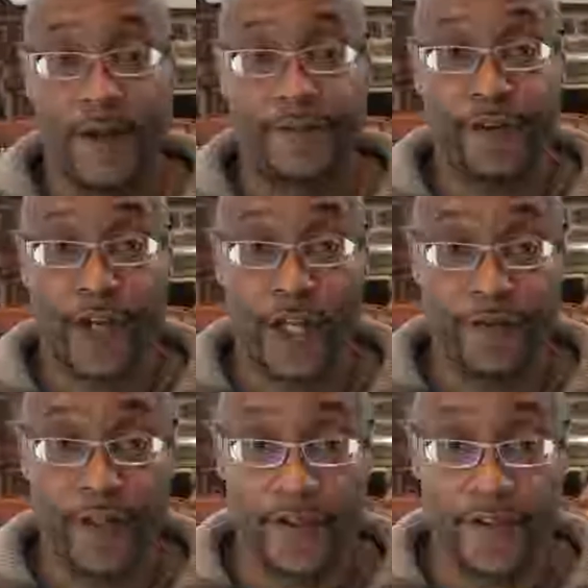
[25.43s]

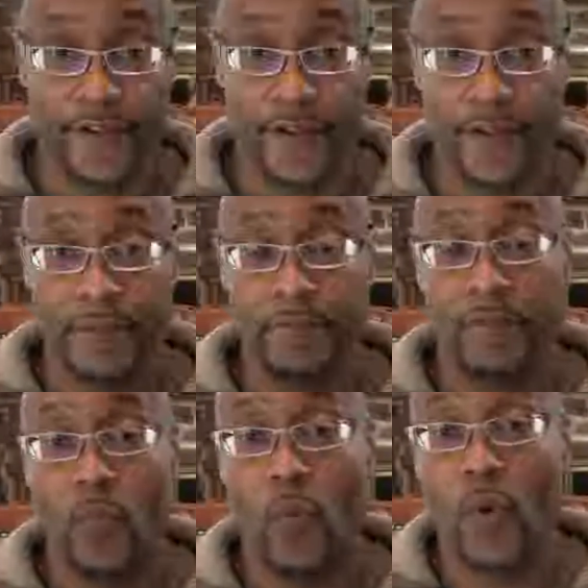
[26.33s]
Forgiveness
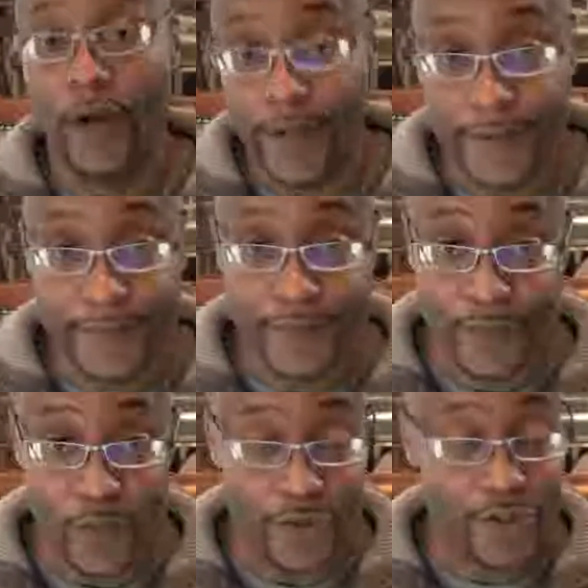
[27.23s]
1.
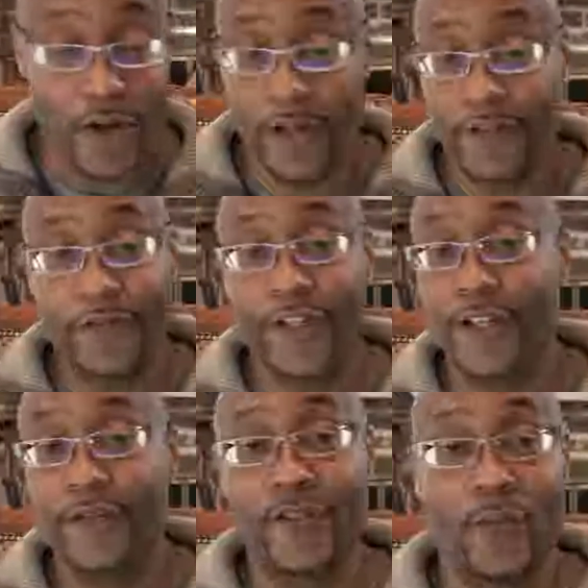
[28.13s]
We'll just call it
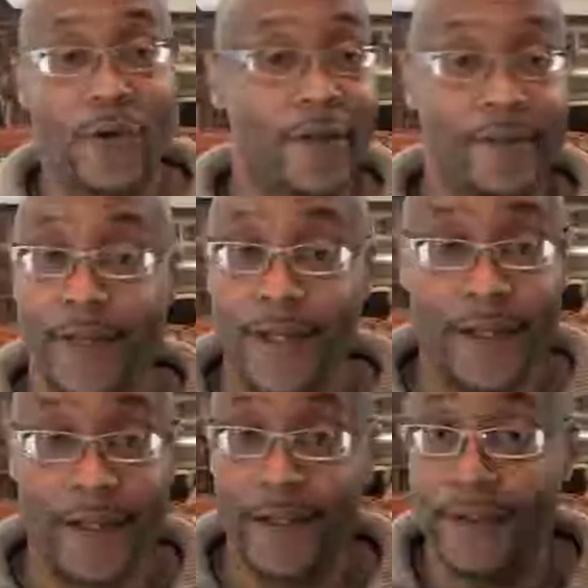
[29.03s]
Forgiveness 1.
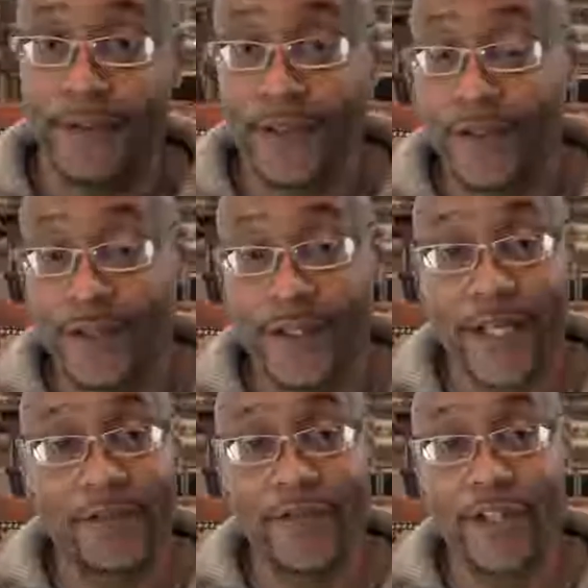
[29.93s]
And, the
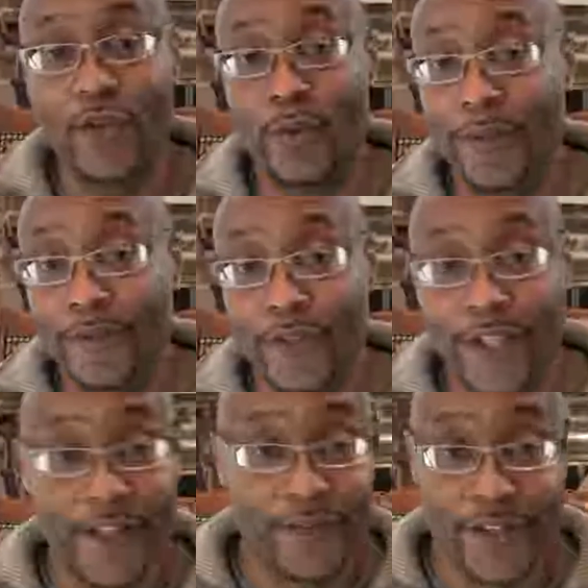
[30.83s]
next video will be
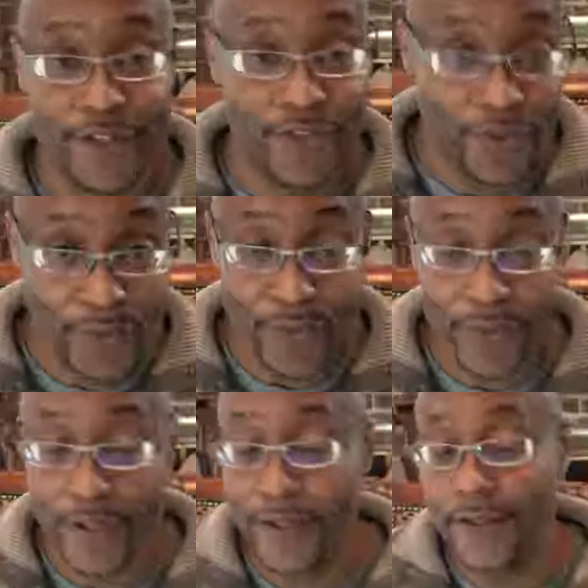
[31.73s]
Forgiveness 2.
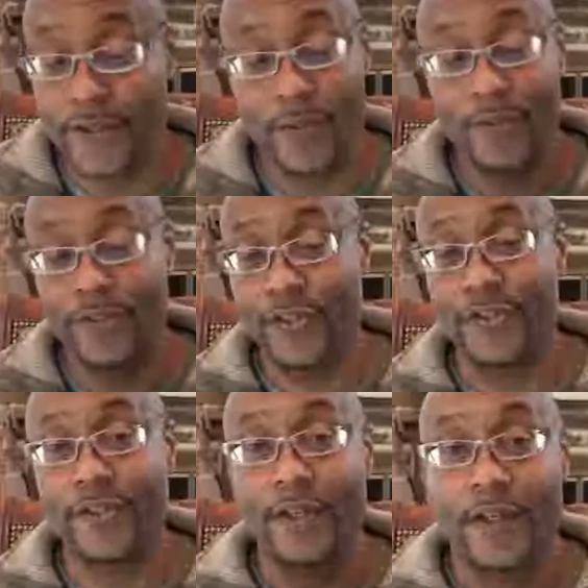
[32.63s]
And so we'll
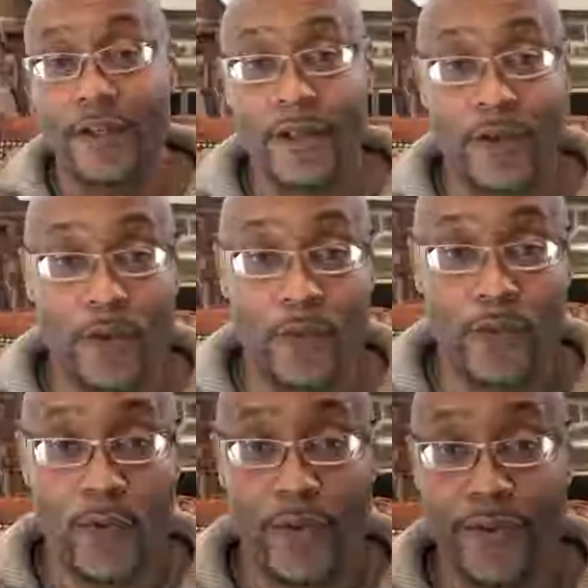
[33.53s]
just go
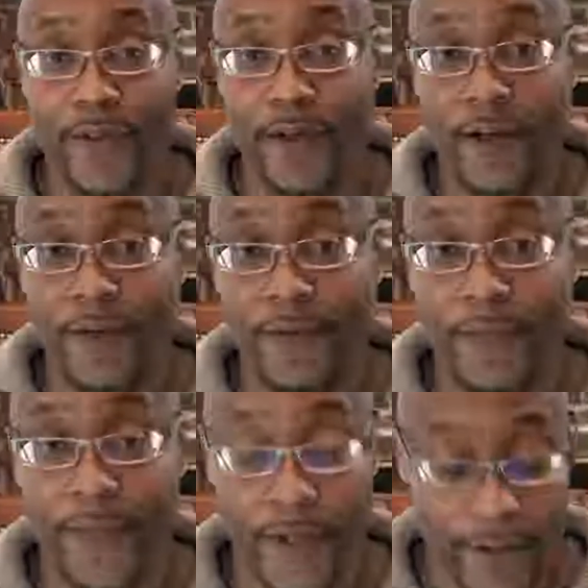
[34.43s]
forth
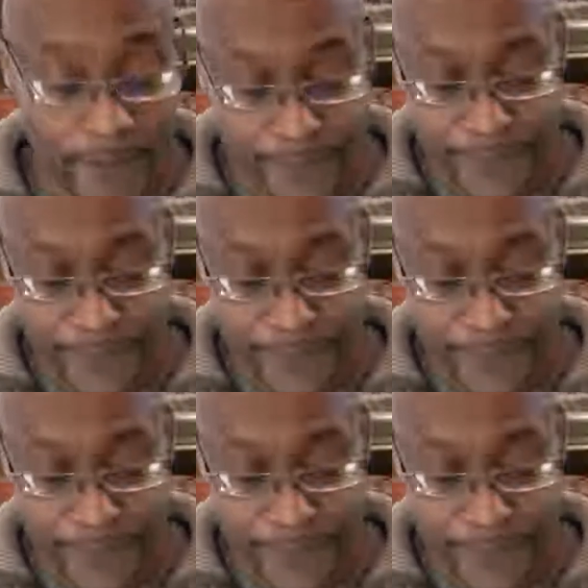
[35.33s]
from there.